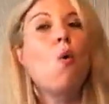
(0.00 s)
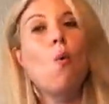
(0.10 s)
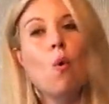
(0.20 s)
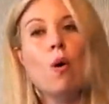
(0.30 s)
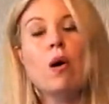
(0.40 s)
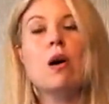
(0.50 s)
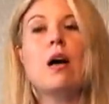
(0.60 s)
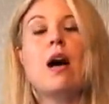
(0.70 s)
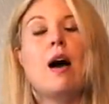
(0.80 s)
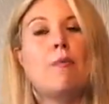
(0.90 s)
or
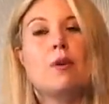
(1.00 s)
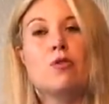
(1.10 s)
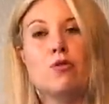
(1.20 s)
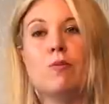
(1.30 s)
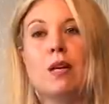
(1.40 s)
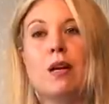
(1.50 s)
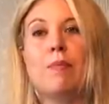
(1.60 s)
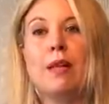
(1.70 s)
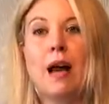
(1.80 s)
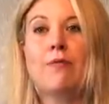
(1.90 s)
a social media
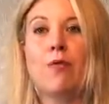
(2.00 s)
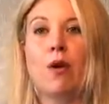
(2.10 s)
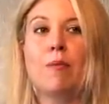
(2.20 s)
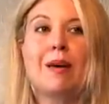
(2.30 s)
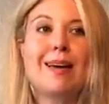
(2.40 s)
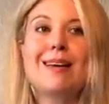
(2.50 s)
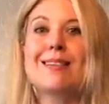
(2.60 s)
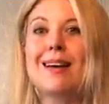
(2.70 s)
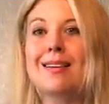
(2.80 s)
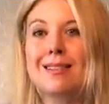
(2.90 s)
platform
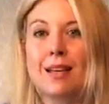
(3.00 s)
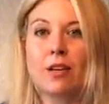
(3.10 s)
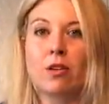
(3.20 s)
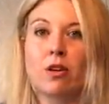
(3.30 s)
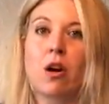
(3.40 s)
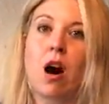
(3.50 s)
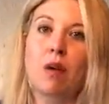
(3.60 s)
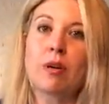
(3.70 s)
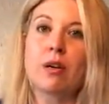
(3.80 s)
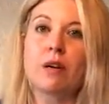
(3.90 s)
is a singular
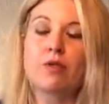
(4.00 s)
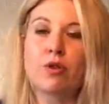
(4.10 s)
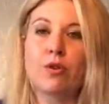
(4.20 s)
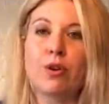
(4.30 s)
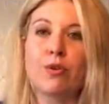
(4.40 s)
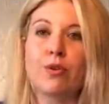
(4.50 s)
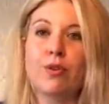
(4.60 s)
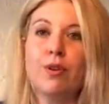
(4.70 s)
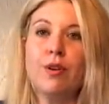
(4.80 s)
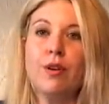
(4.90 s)
arbiter of truth.